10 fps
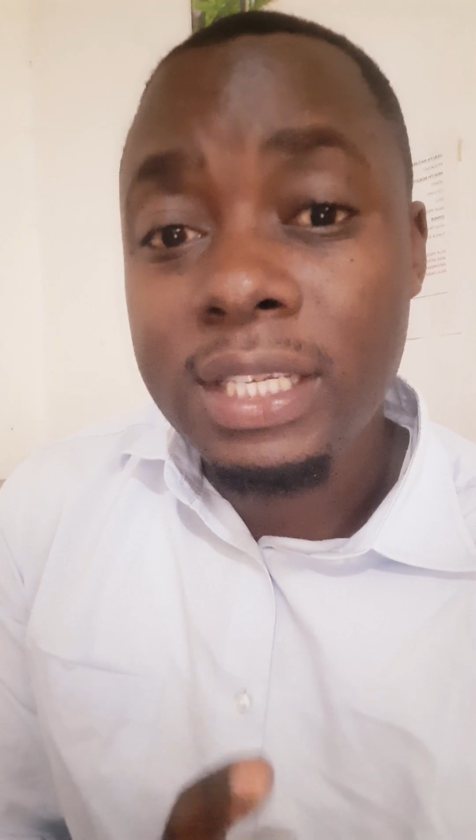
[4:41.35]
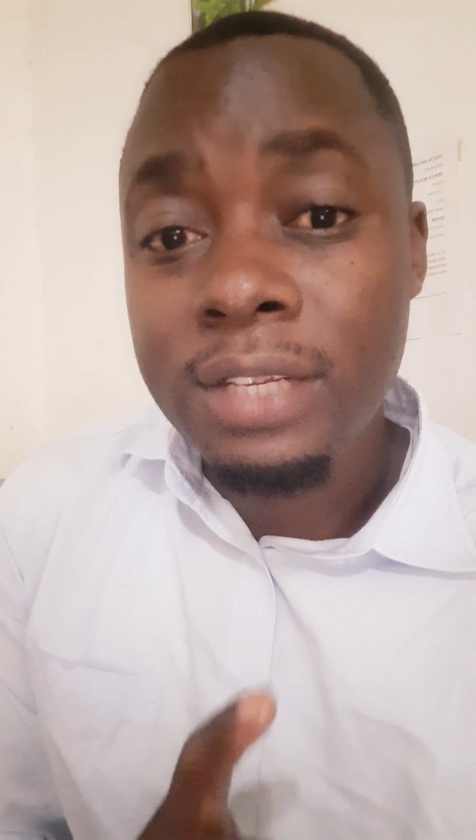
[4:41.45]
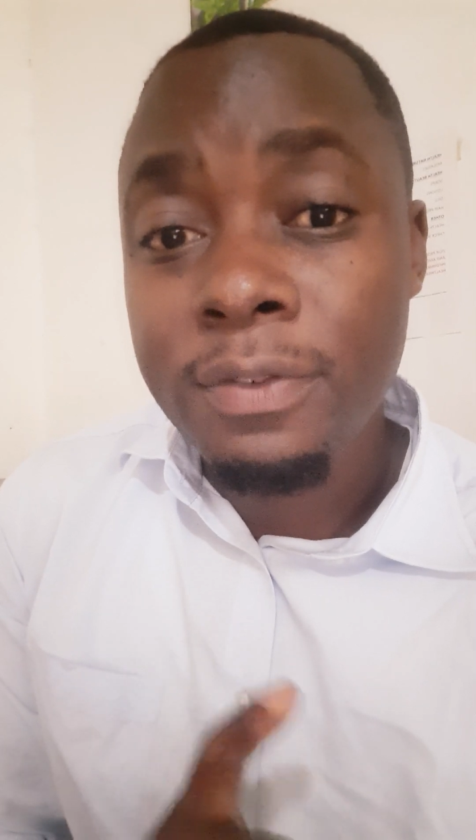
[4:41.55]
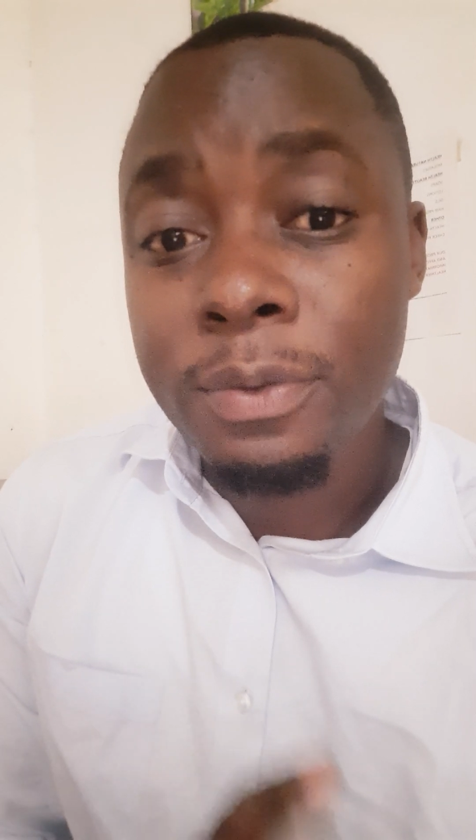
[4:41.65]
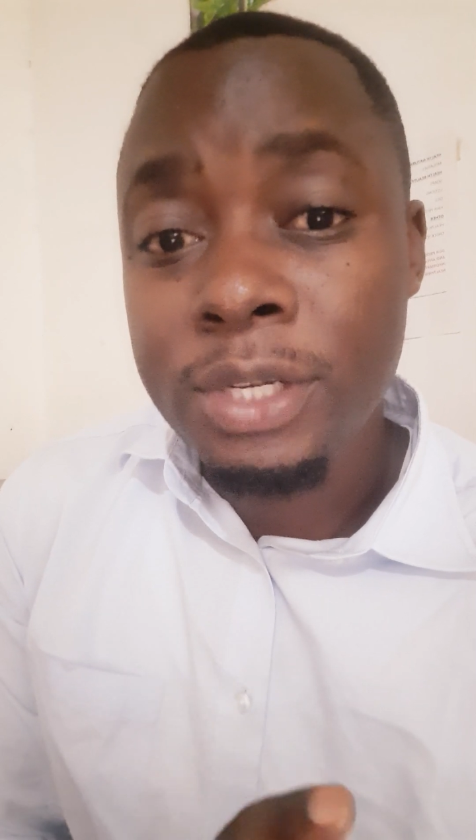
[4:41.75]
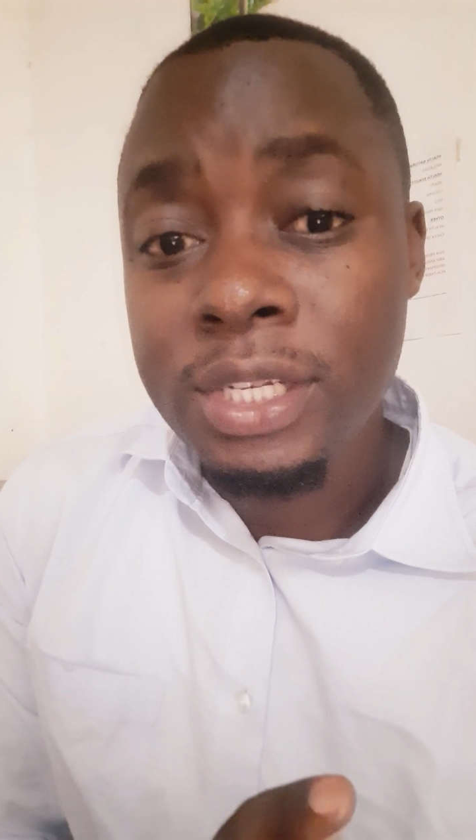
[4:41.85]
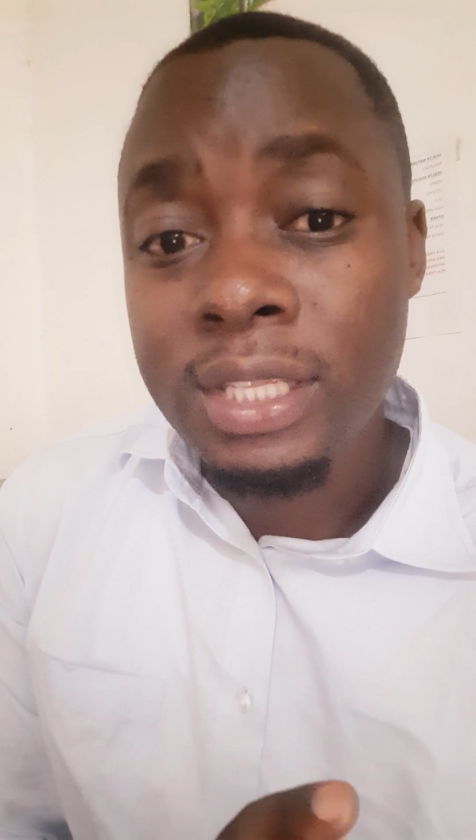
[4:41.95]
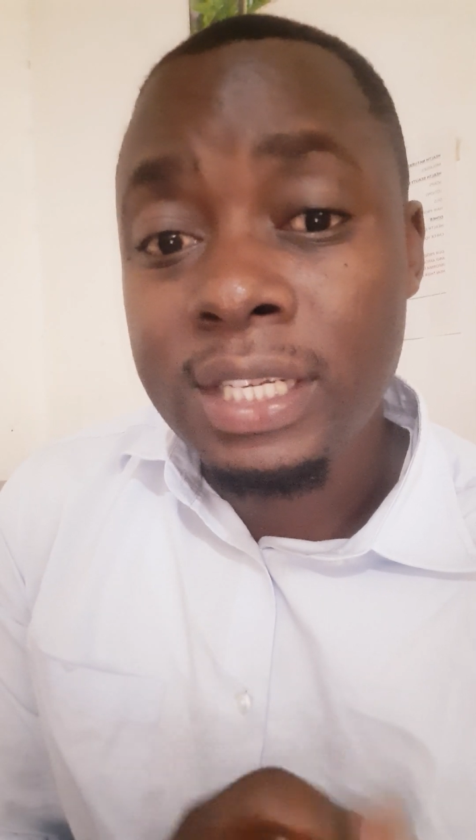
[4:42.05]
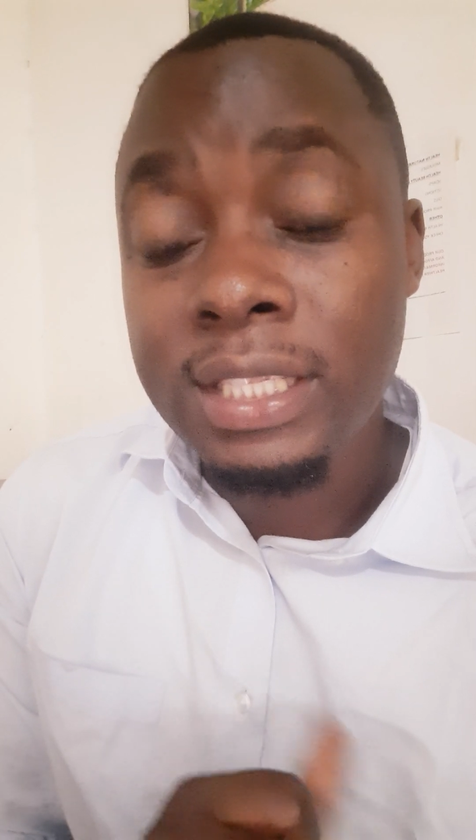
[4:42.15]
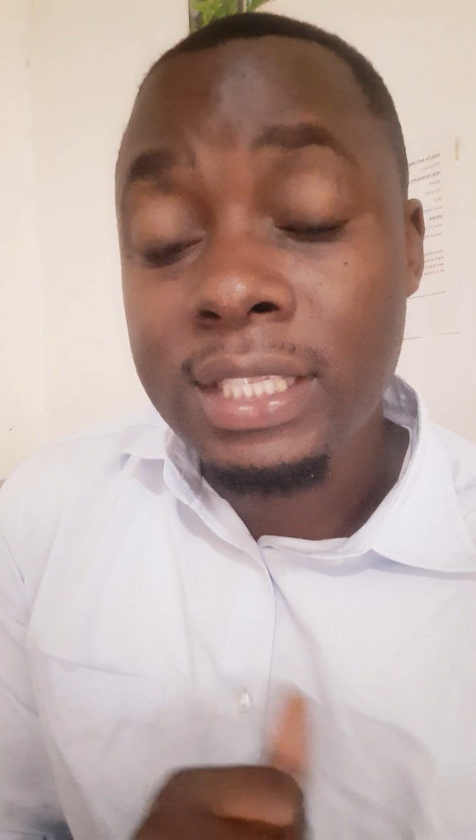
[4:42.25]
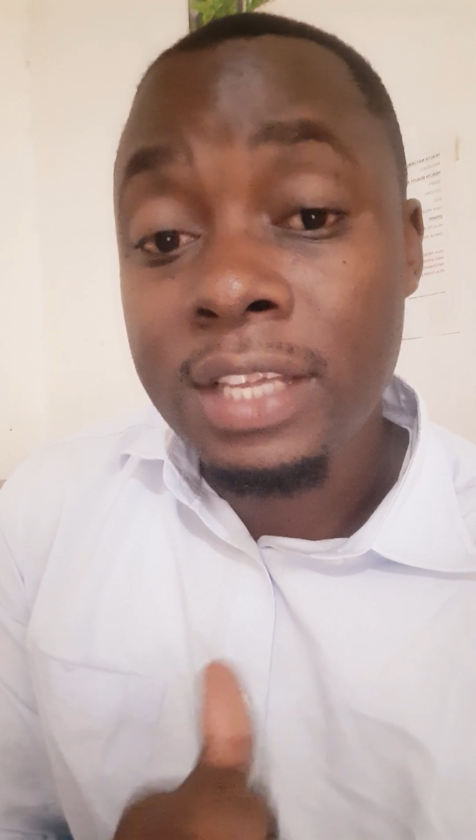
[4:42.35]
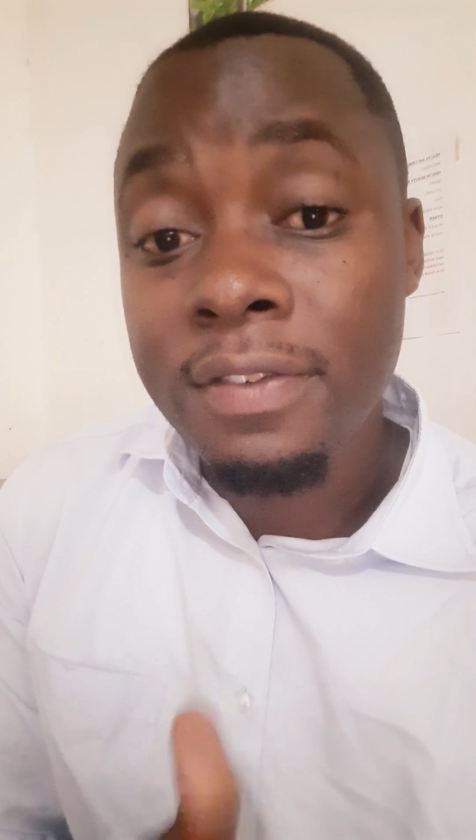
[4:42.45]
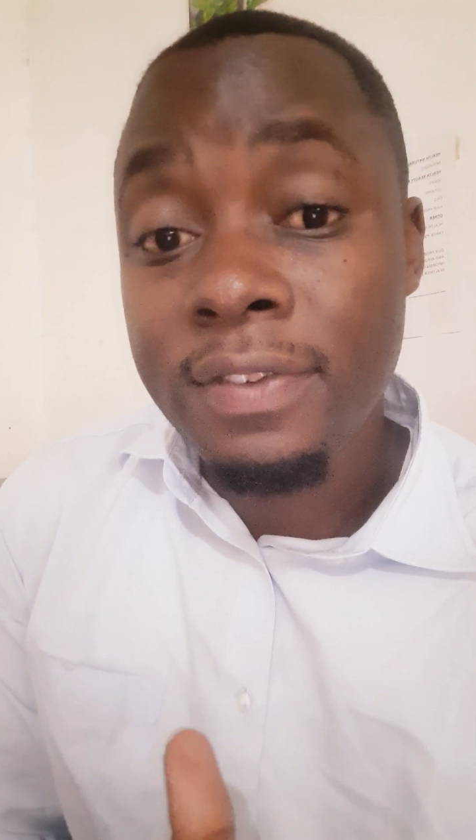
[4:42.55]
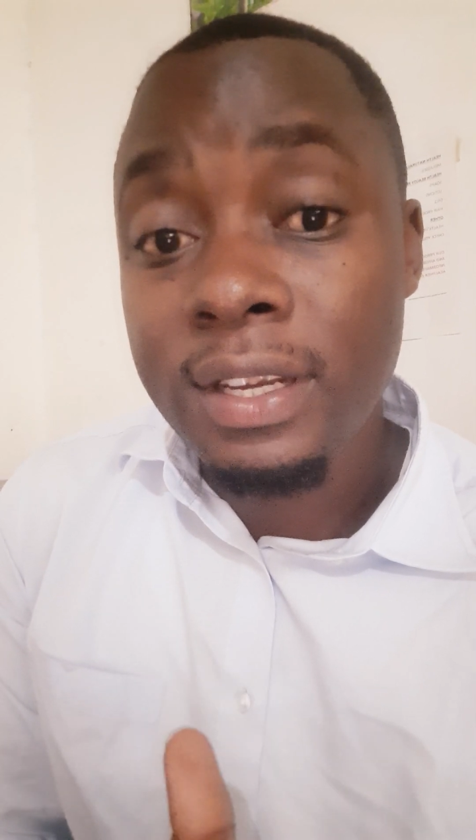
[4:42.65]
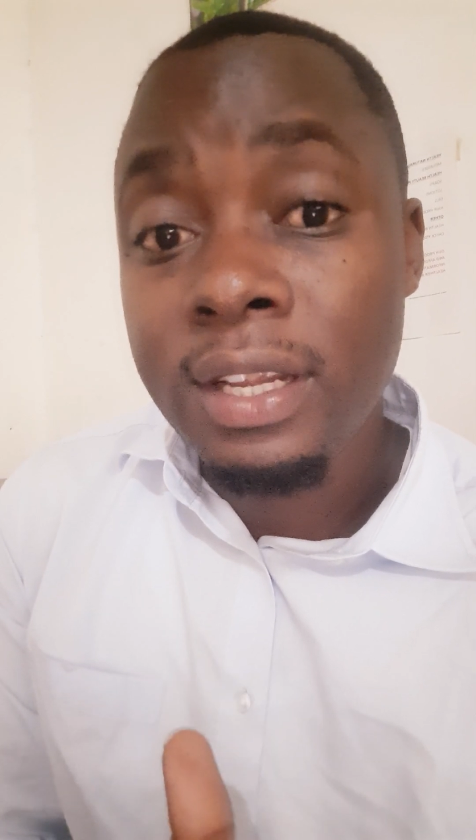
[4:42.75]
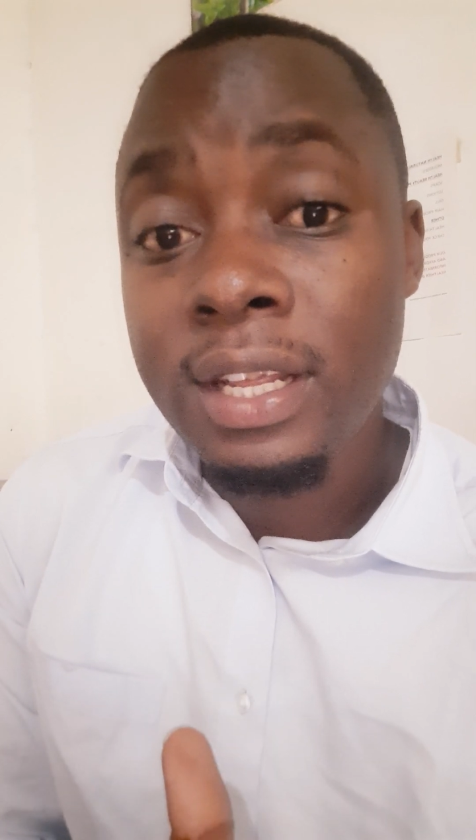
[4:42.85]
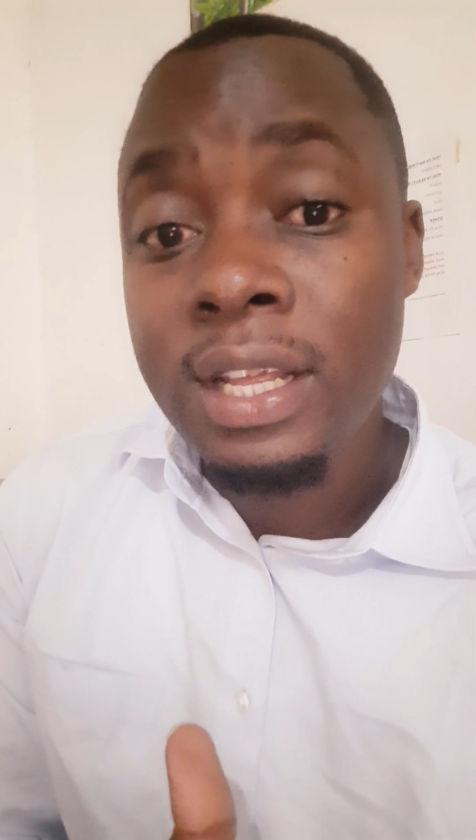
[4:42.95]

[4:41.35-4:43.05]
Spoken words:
information that is given